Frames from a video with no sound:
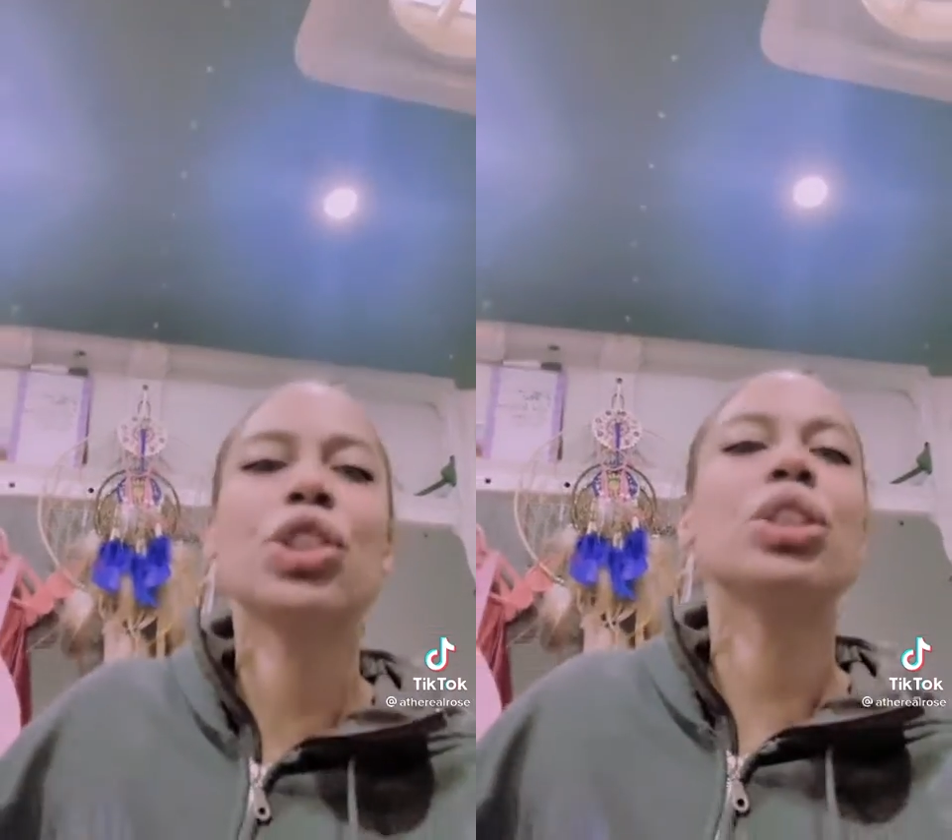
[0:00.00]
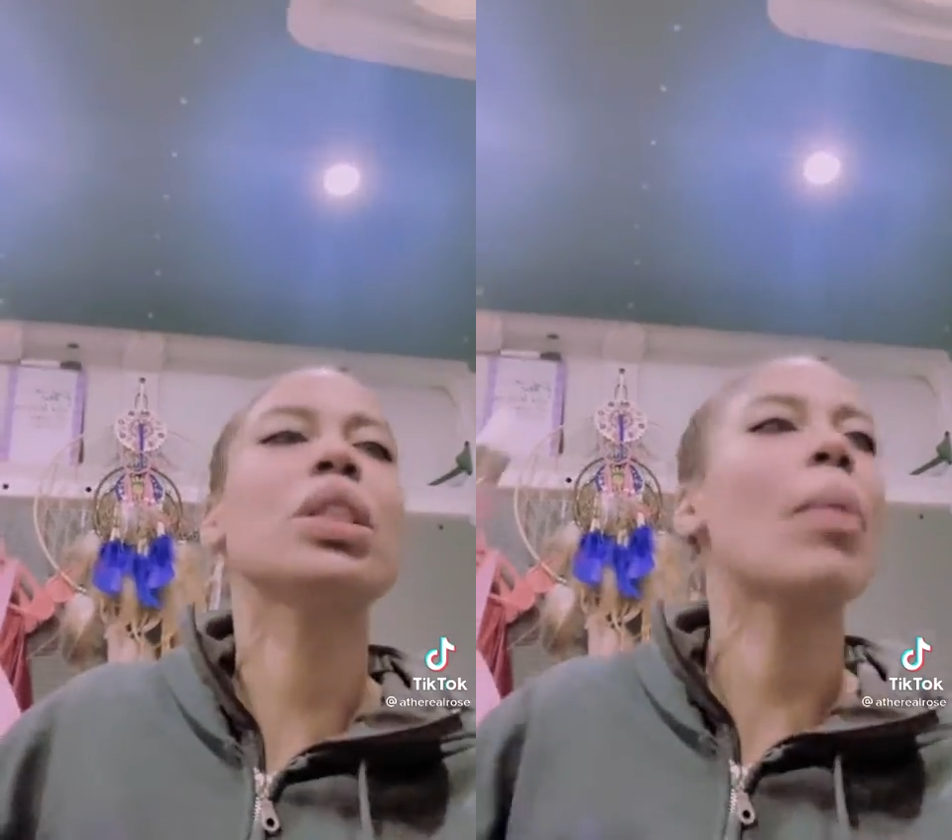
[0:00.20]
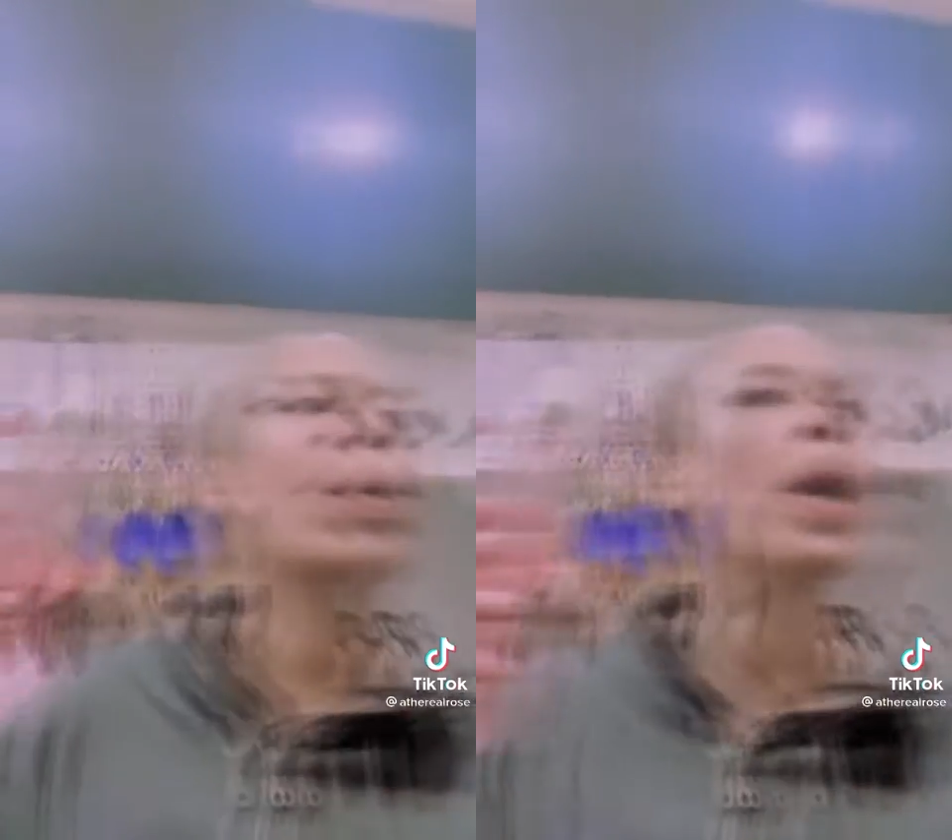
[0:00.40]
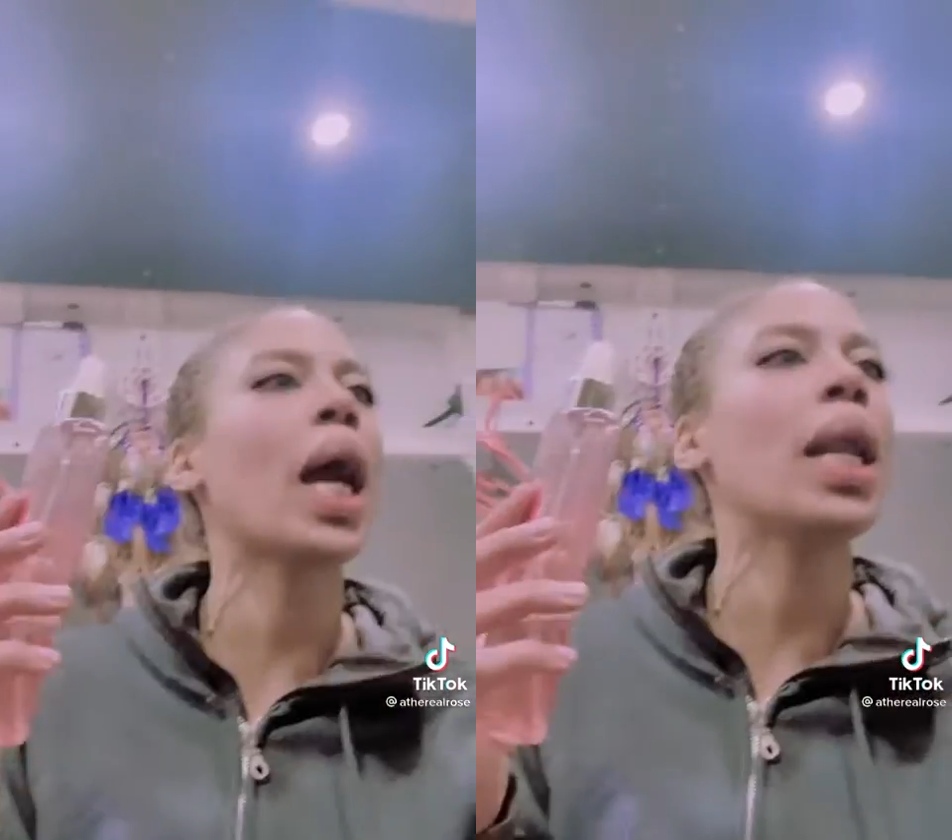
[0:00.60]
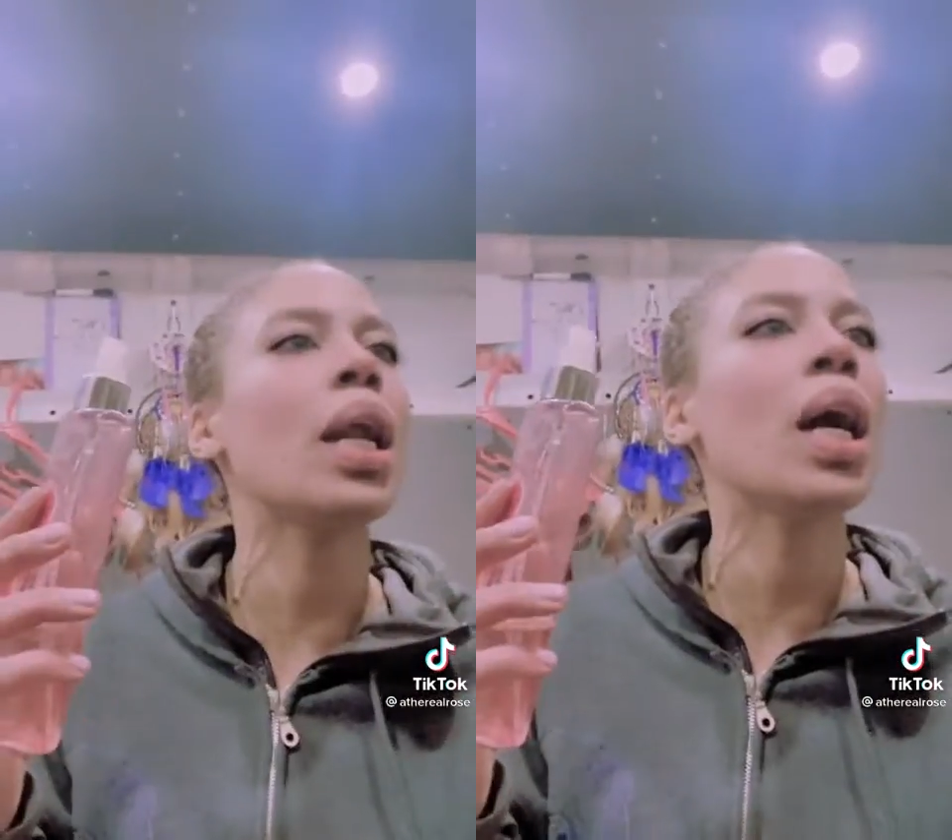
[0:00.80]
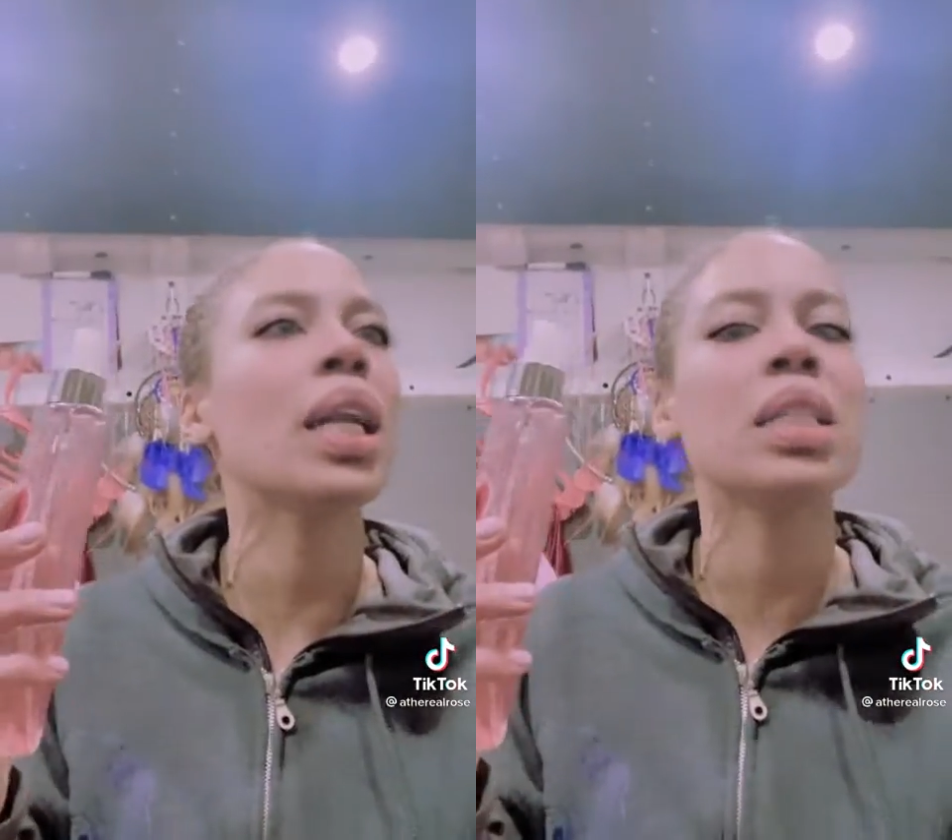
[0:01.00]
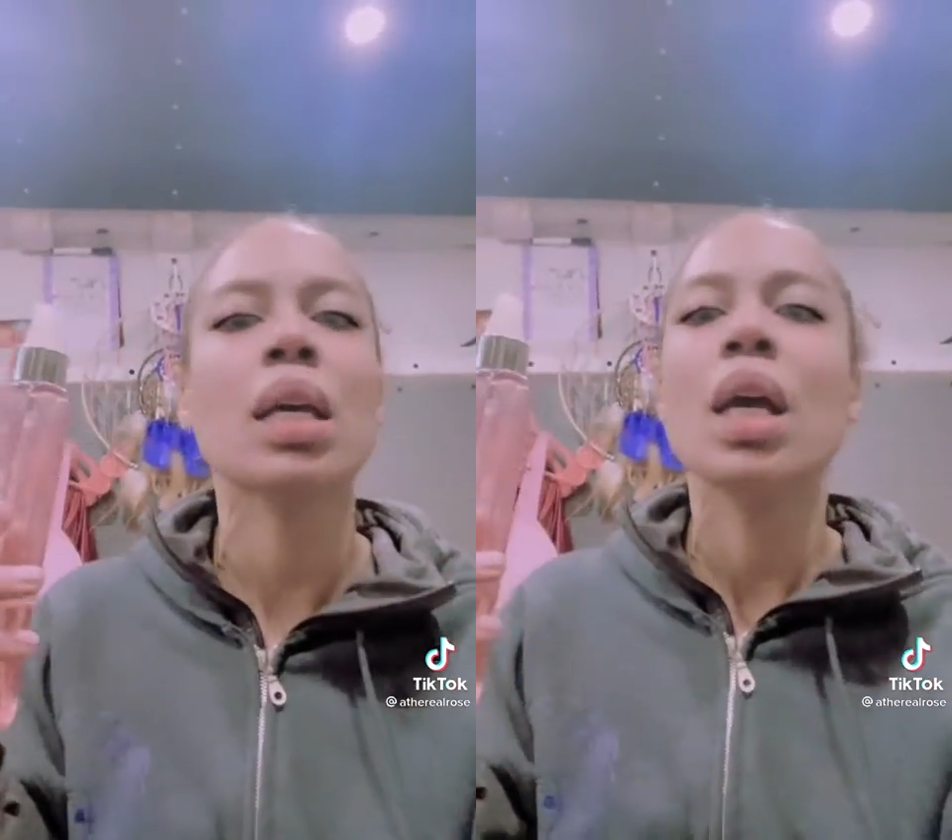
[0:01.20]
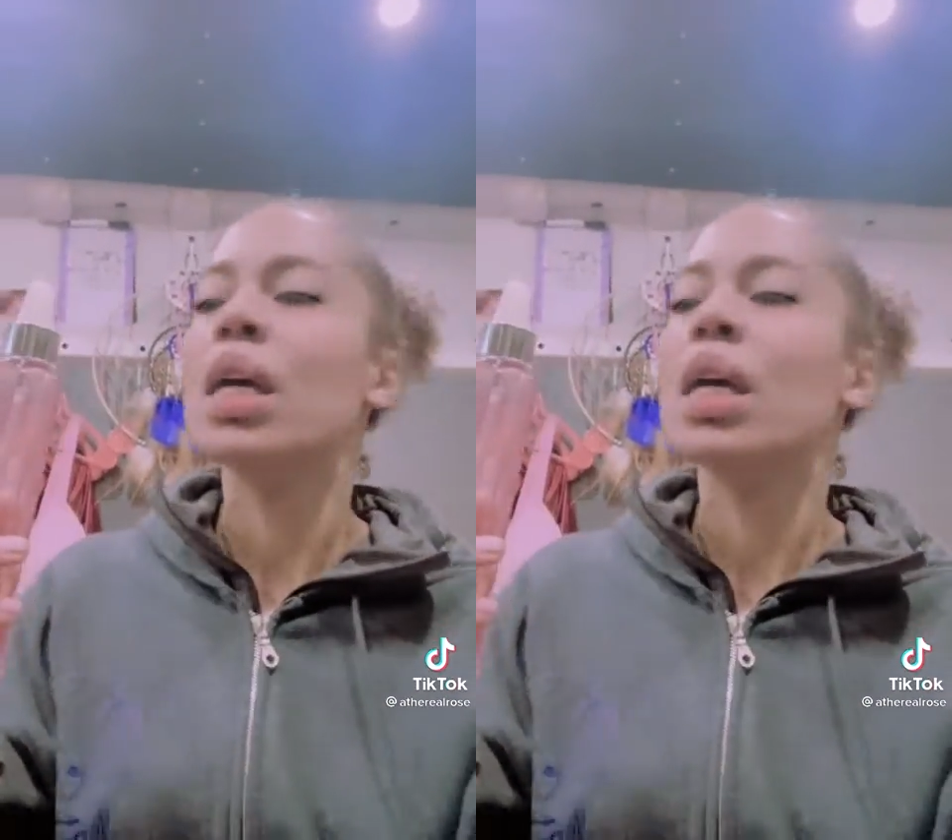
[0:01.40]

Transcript: Just tell me what kind of dog it is.